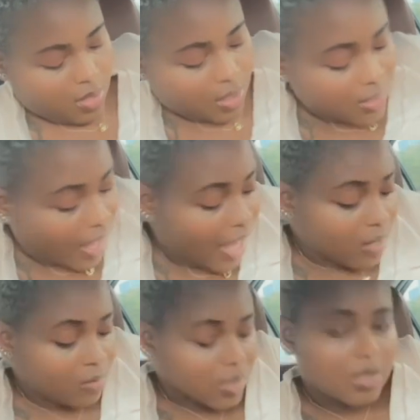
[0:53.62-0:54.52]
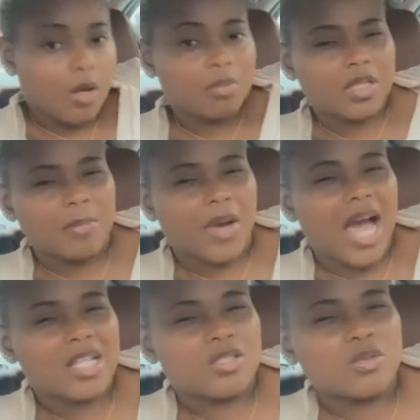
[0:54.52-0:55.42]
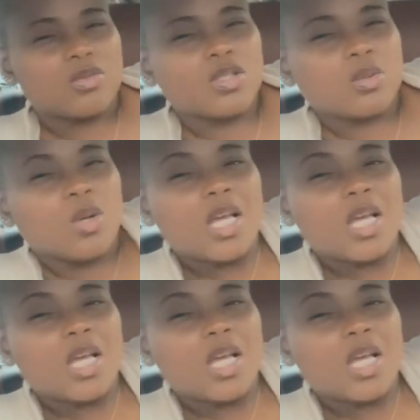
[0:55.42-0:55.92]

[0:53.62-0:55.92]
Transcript: Because I had on a sculpted that bodysuit too.